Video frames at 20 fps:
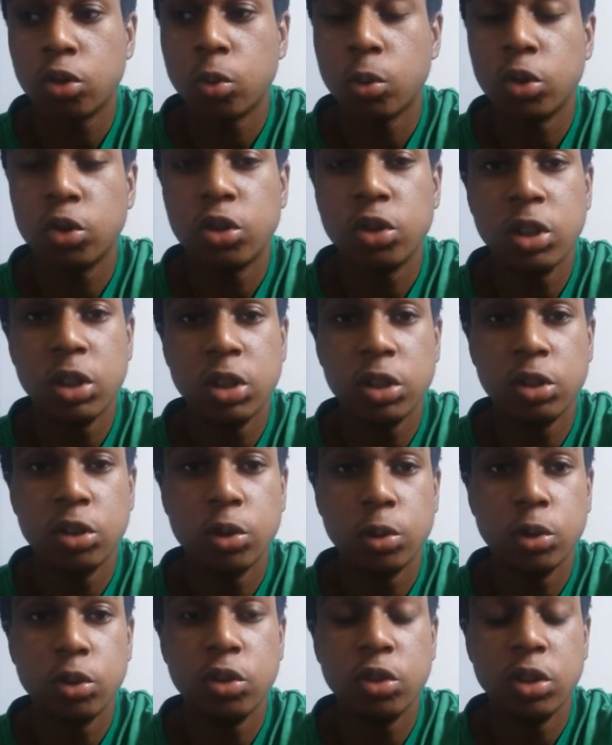So what you need to
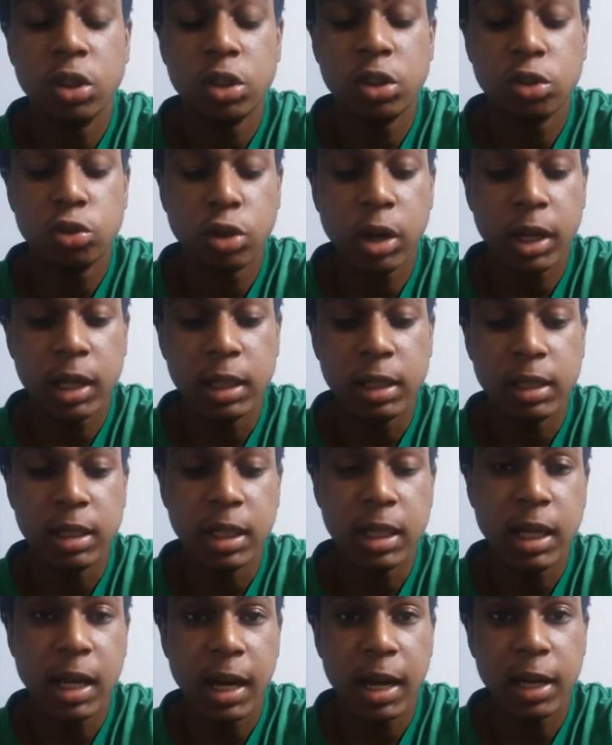do is you need to try and
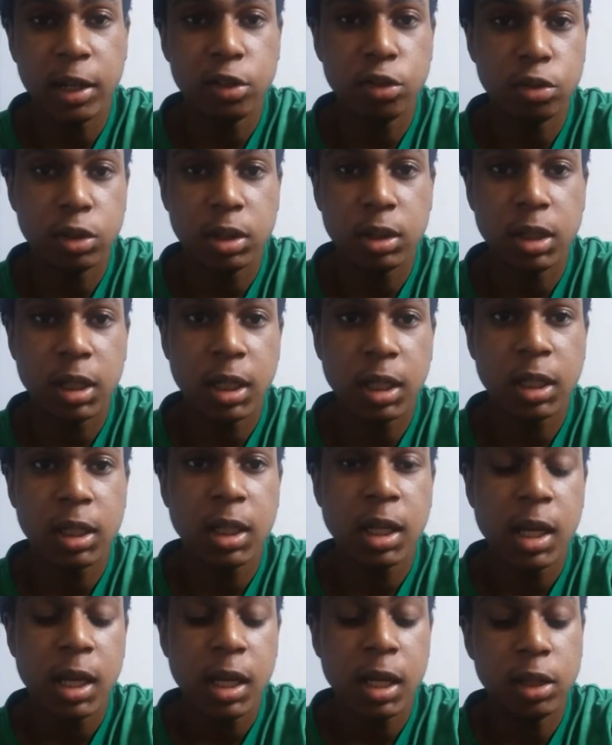dehydrate that,
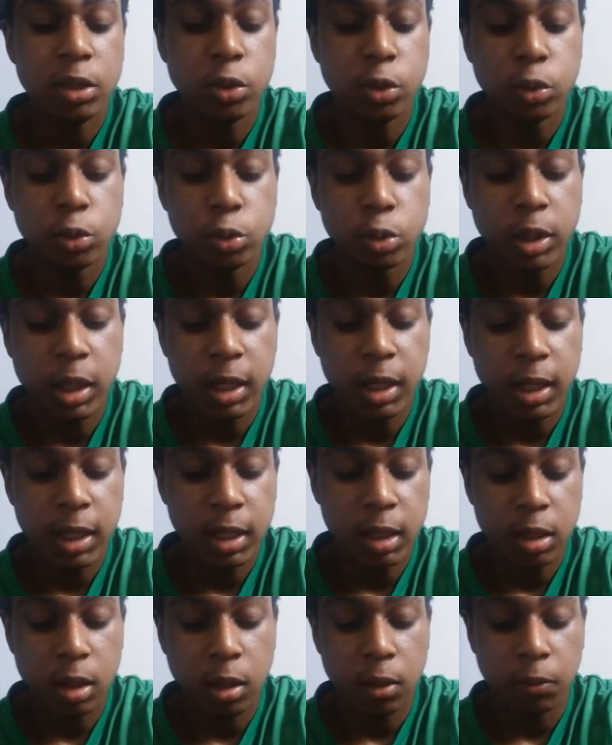and you can do that
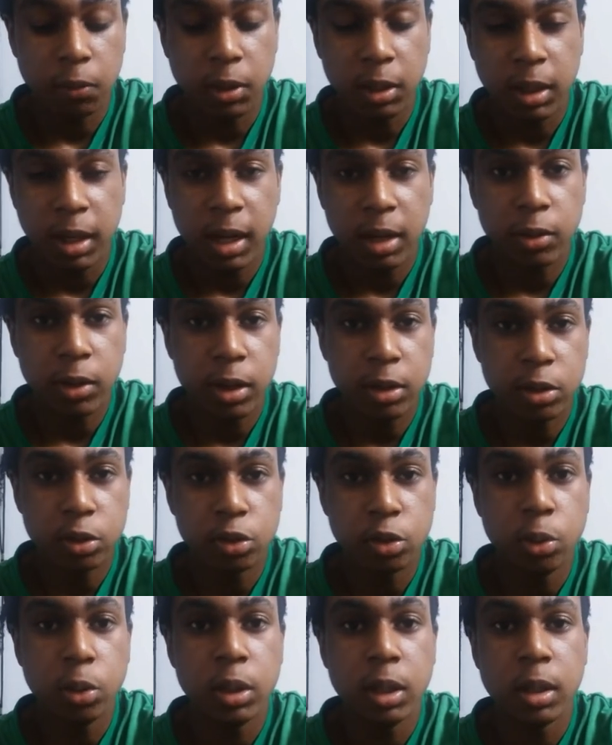in an oven. I rather
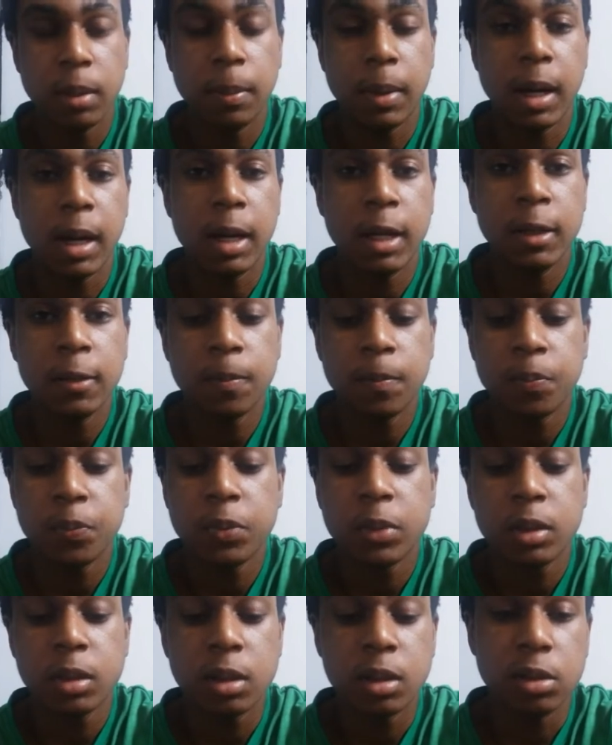do it in a pan
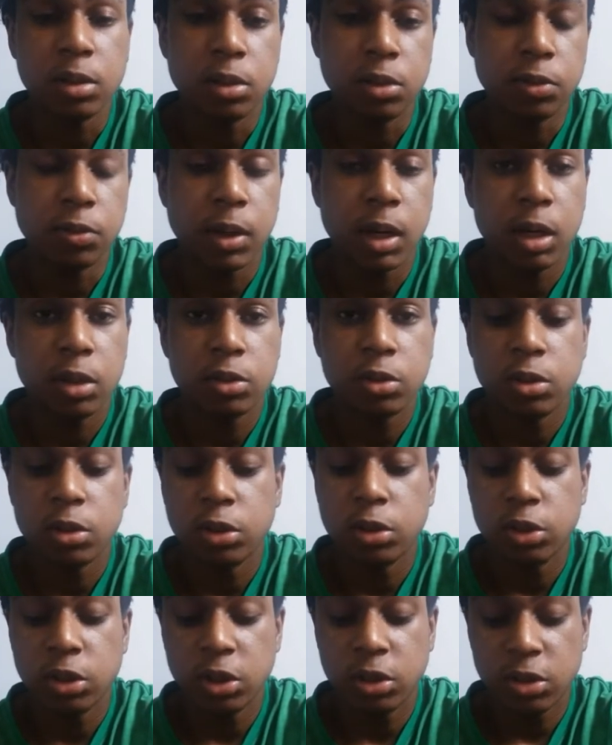because it's
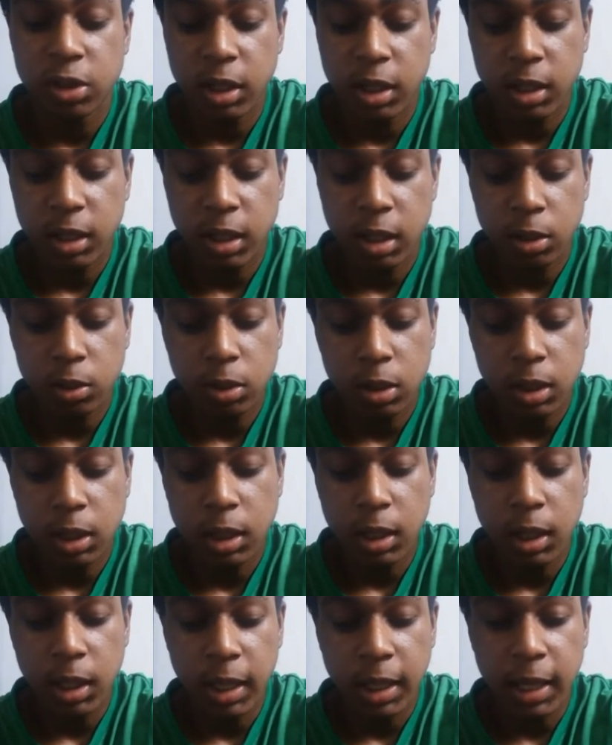faster. You just take it out,
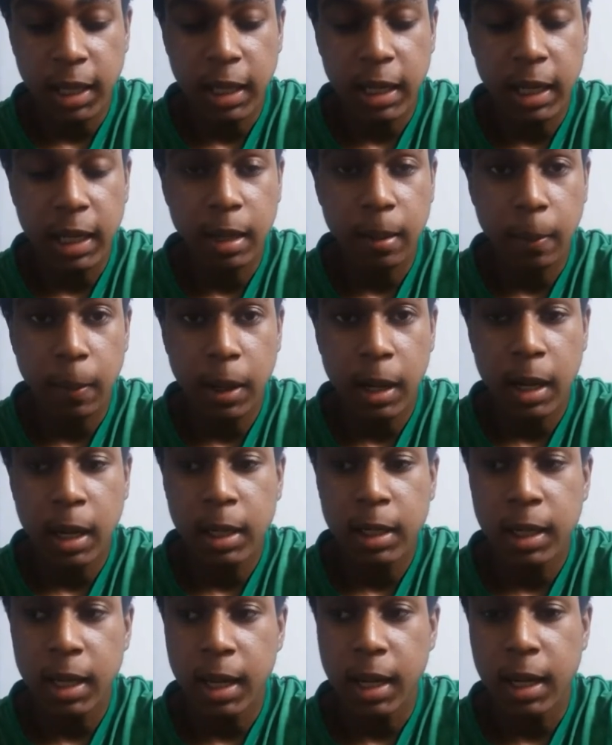lay it in a
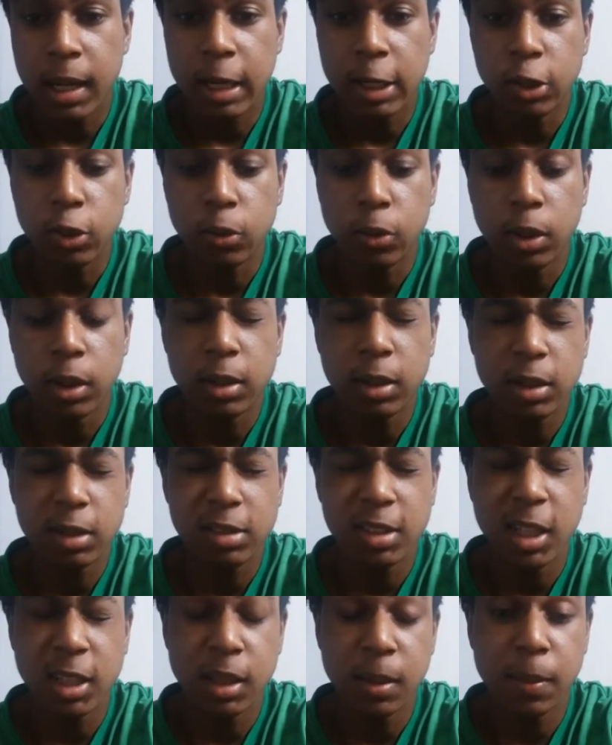pan, and you
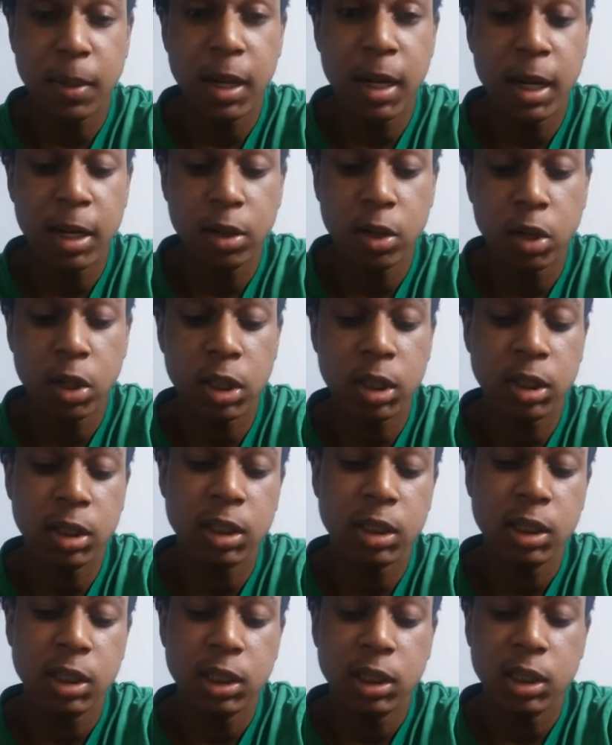set the pan on,